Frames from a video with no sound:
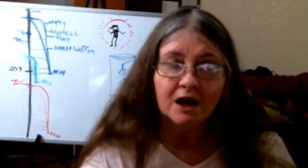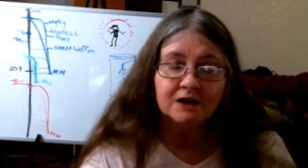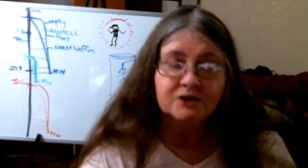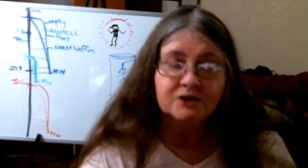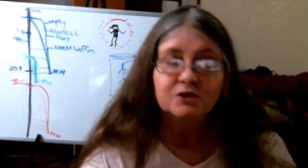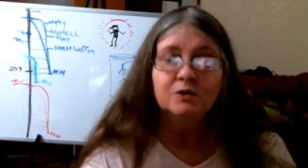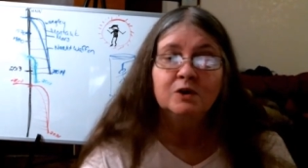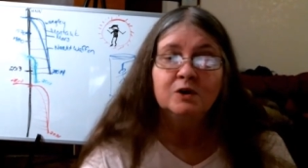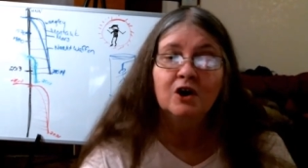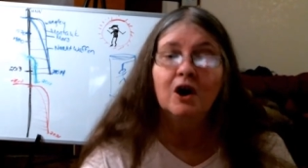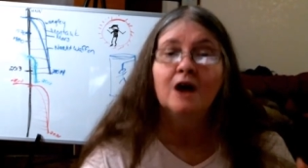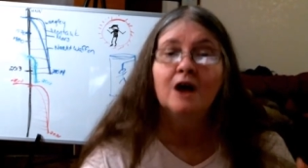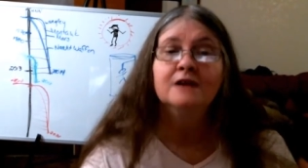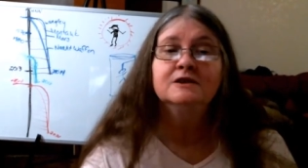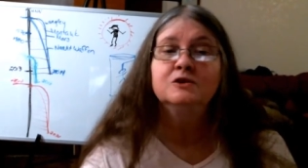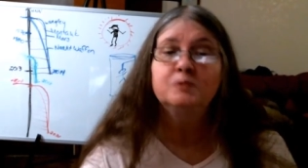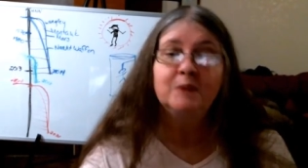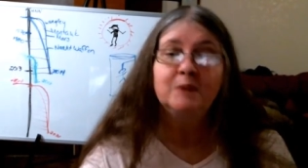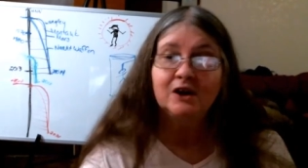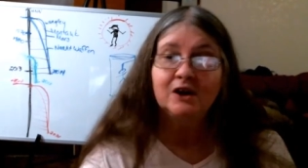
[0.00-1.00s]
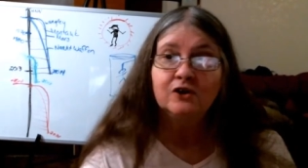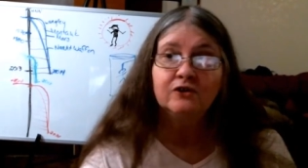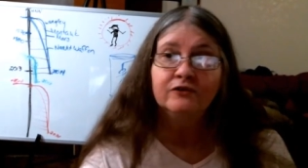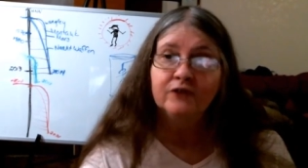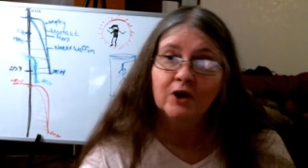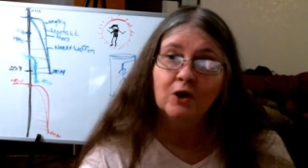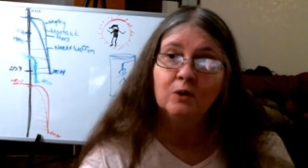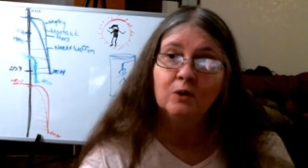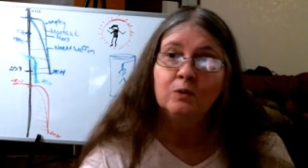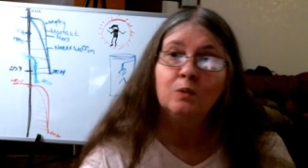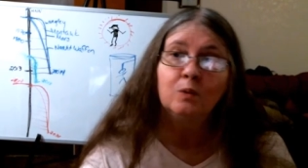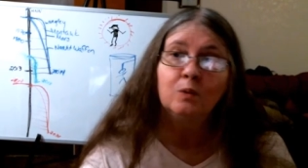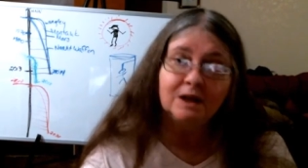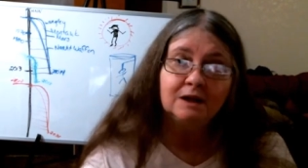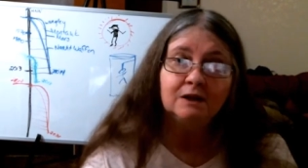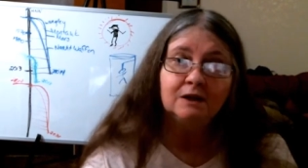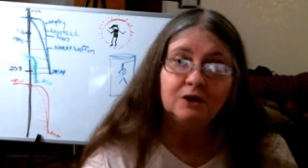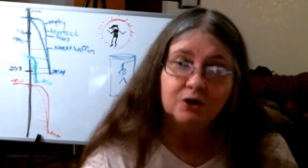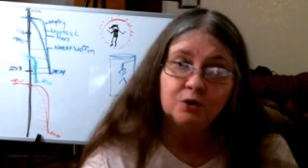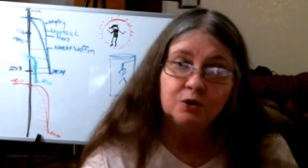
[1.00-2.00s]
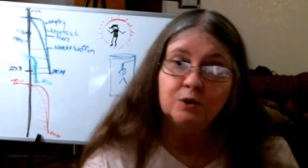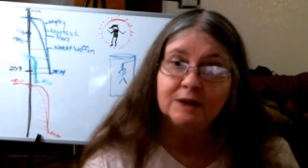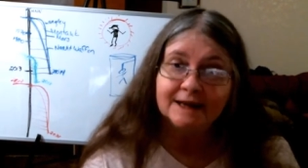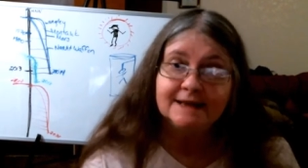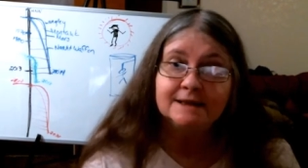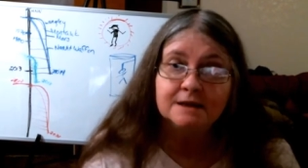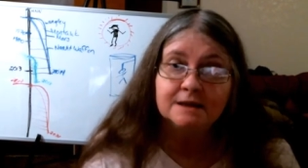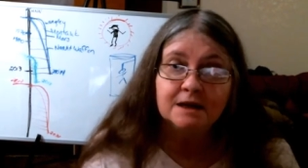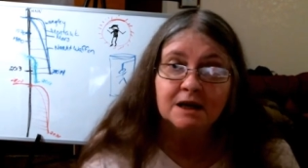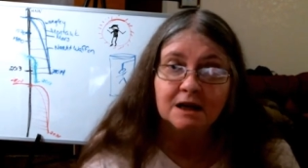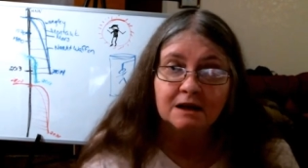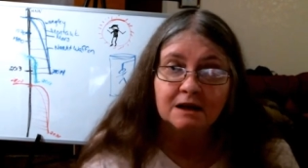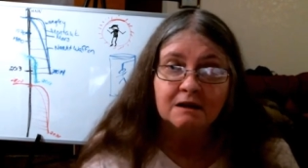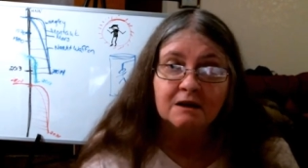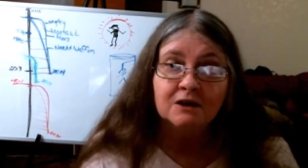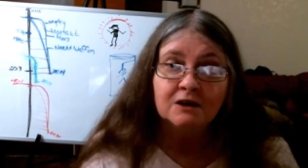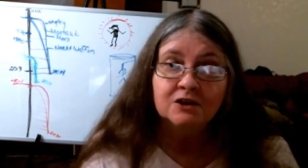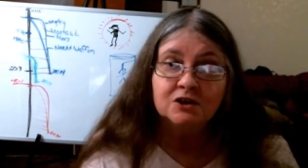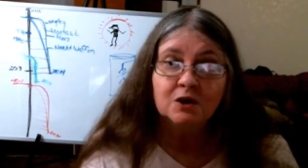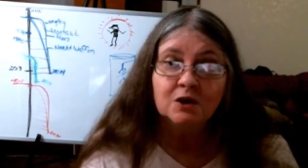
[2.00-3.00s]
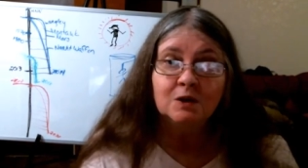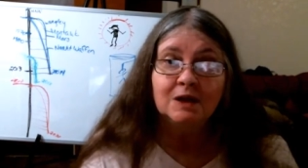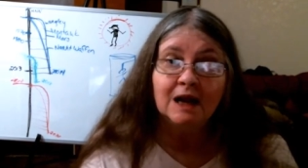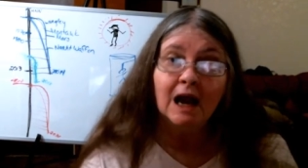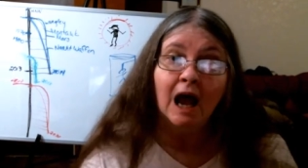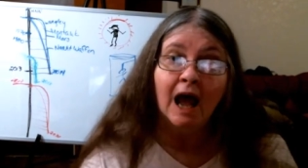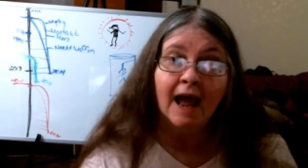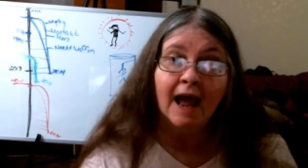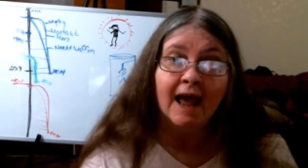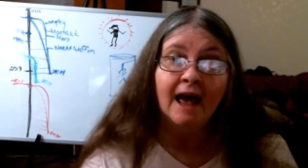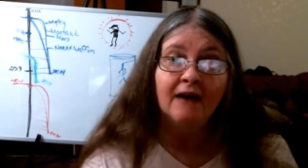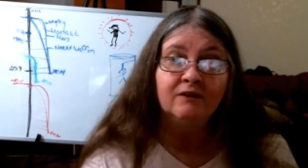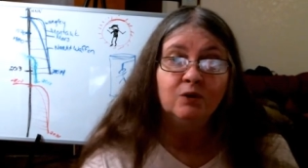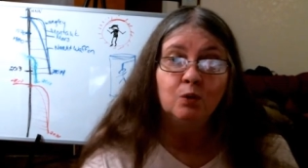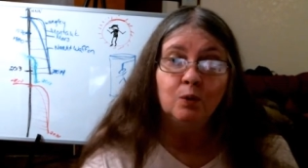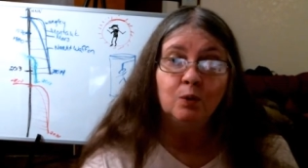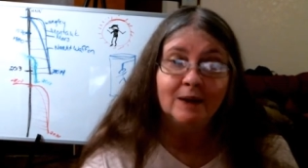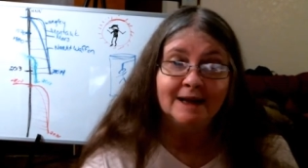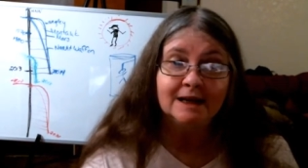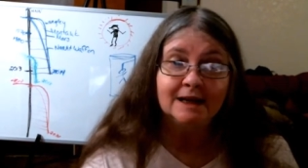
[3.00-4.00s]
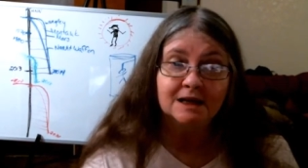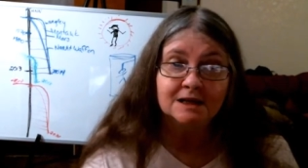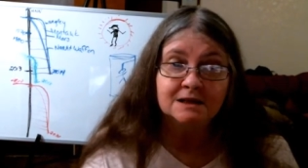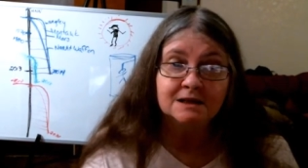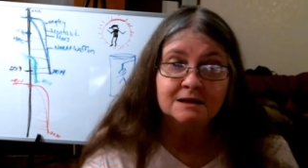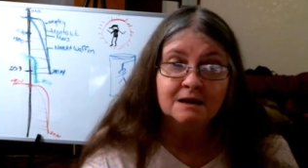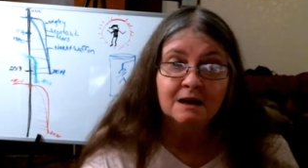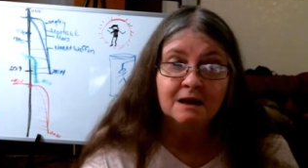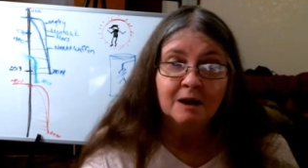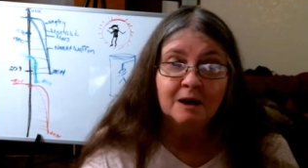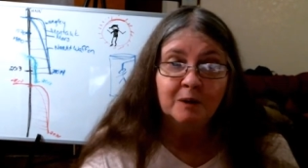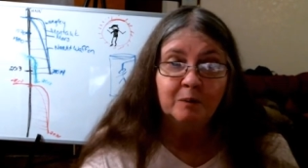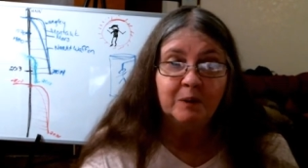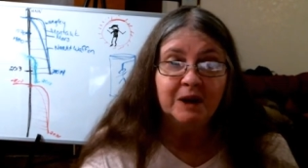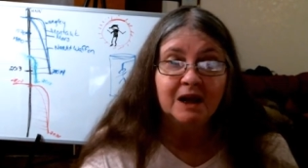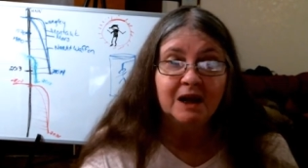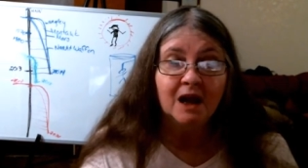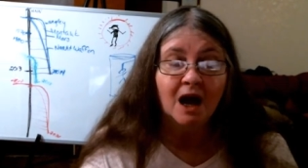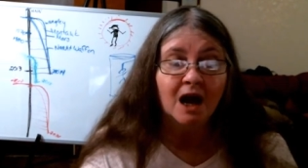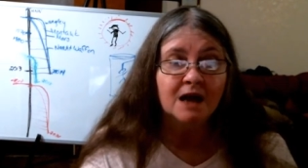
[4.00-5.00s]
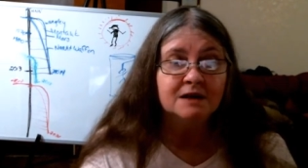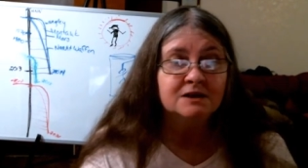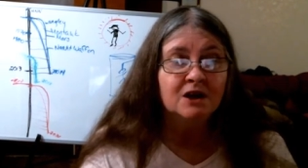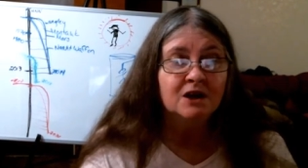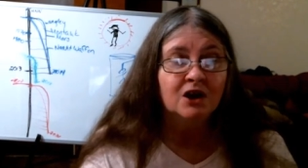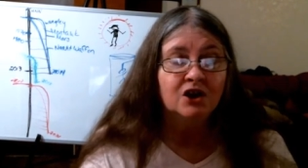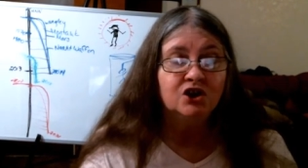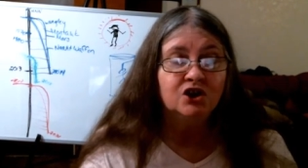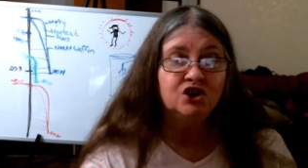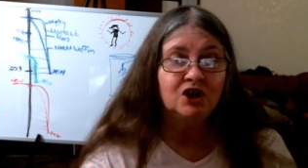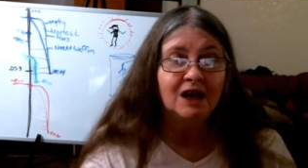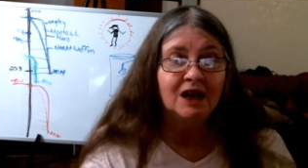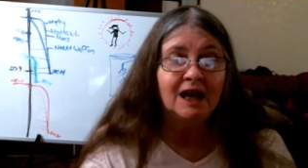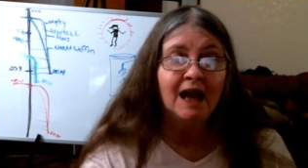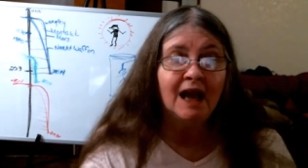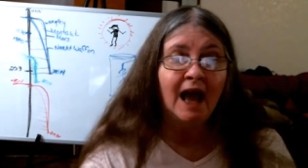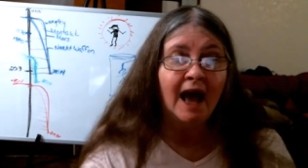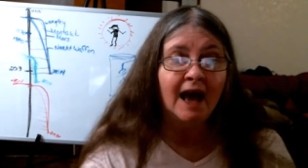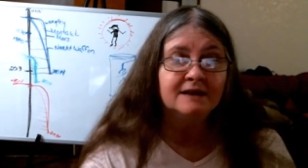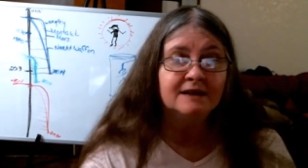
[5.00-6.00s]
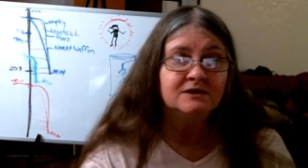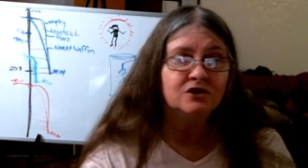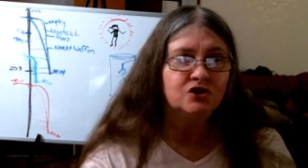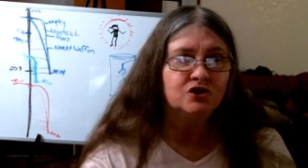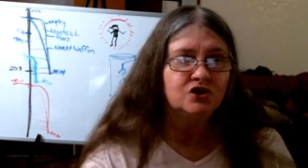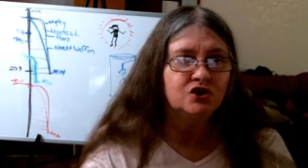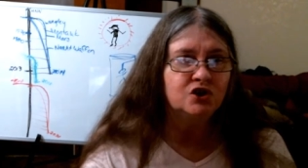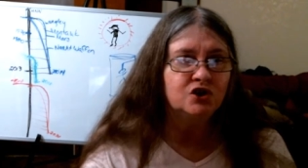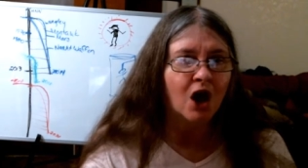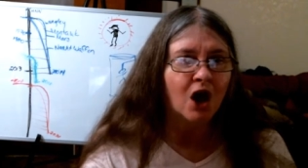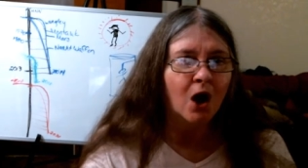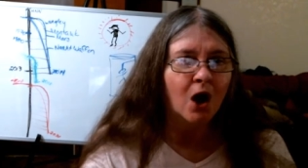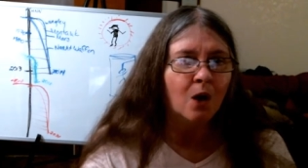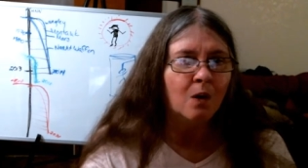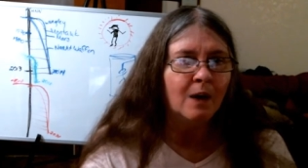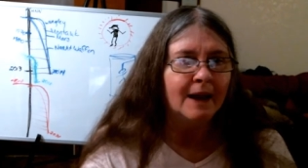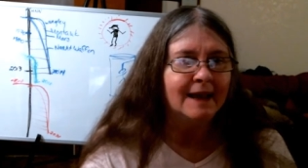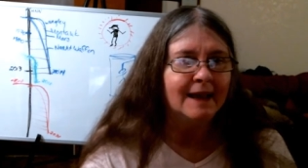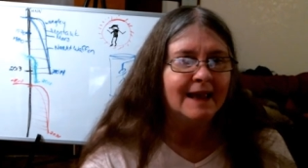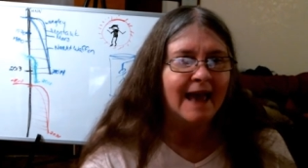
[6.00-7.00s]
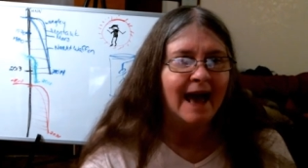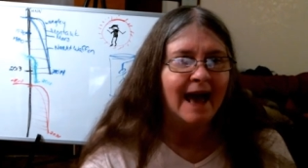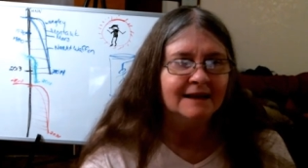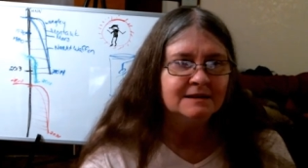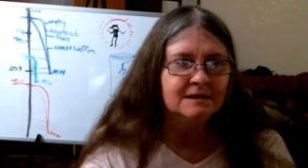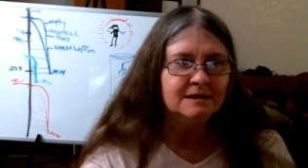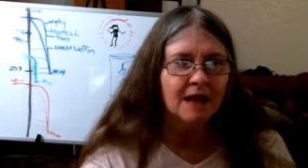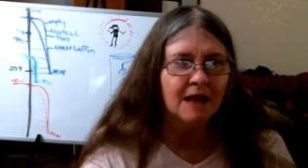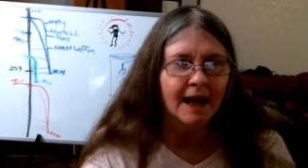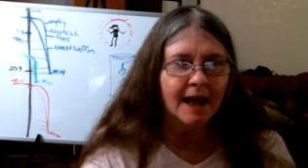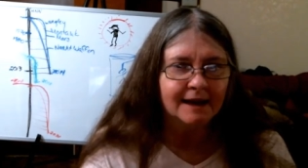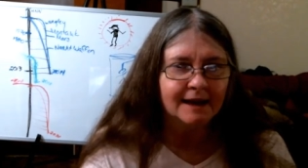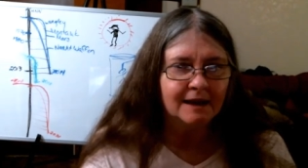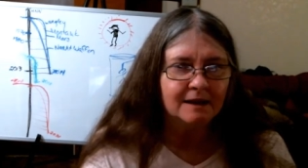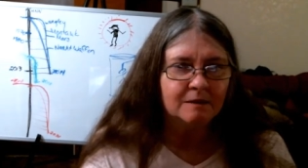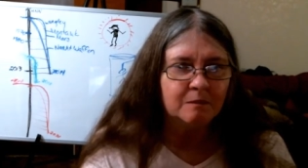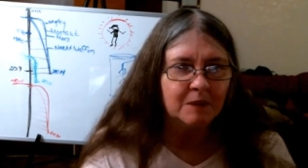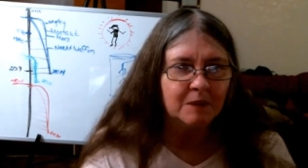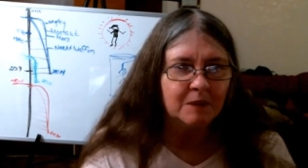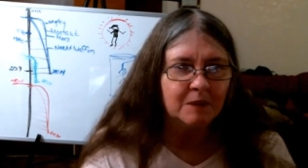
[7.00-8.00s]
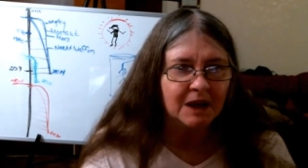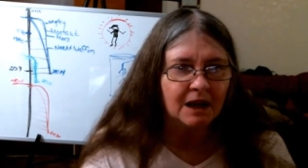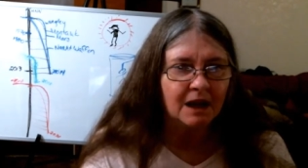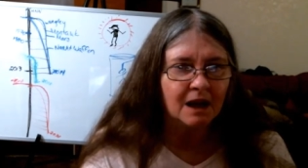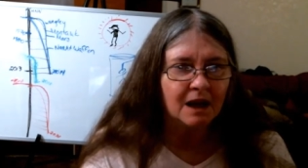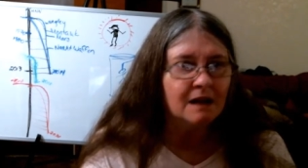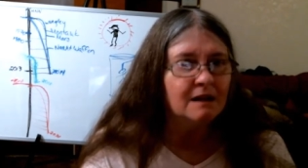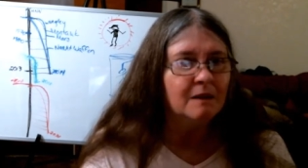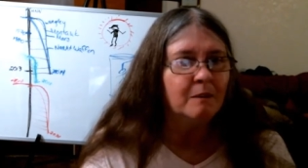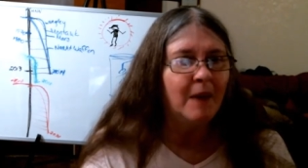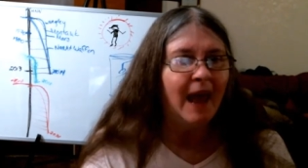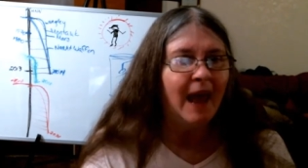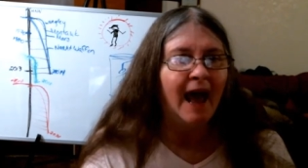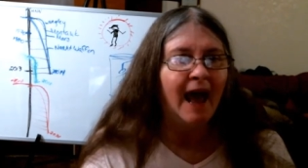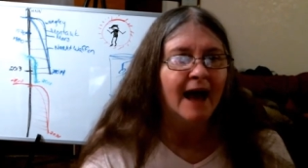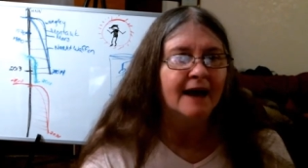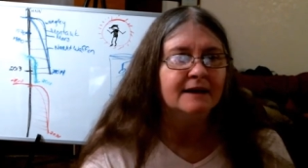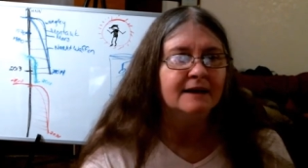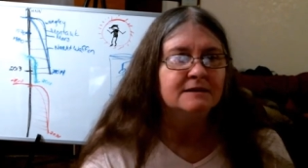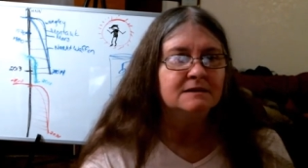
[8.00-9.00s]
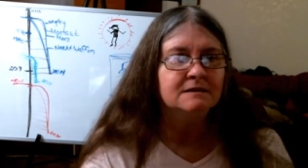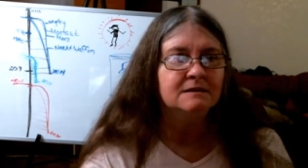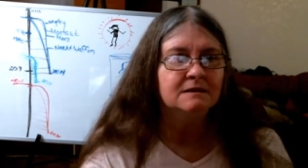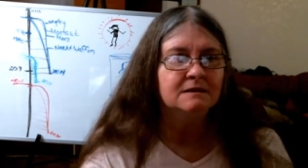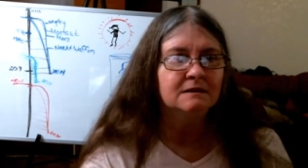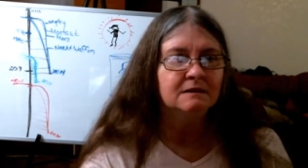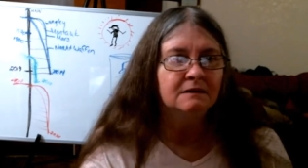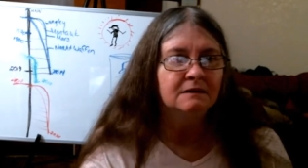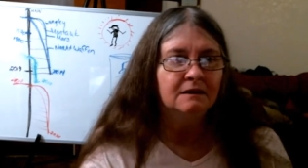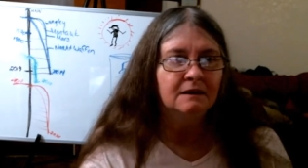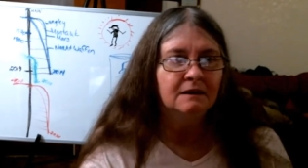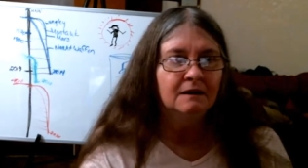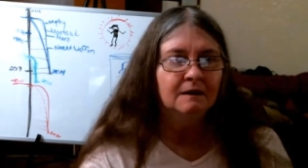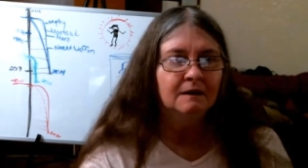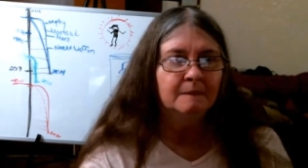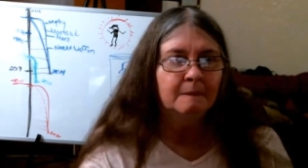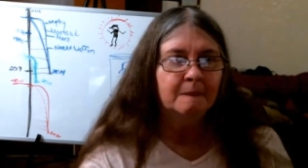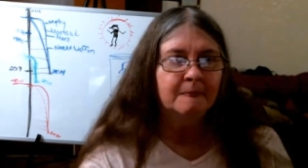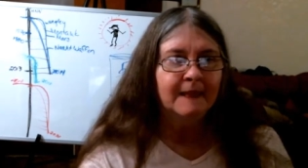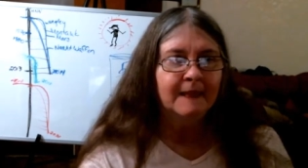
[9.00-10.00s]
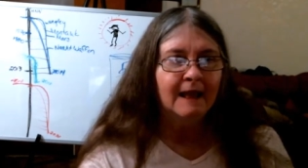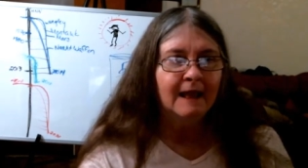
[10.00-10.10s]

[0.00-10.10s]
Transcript: I talk to her on speakerphone with Lou listening so that I have a witness, because she has so gaslighted me in the past